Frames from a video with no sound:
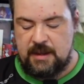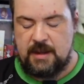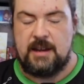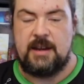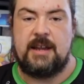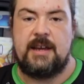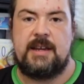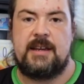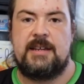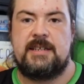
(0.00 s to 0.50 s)
And
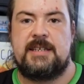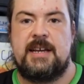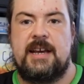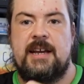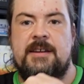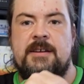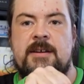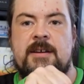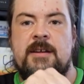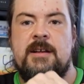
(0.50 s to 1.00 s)
like I
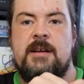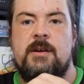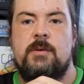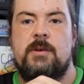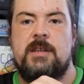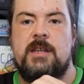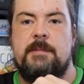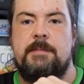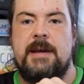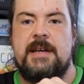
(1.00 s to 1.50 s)
said,
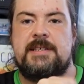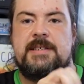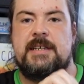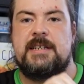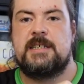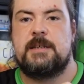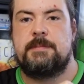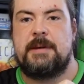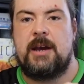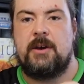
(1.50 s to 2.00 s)
one of the best
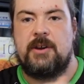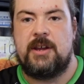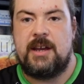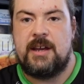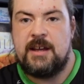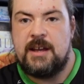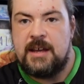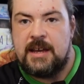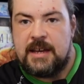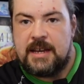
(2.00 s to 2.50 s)
things about it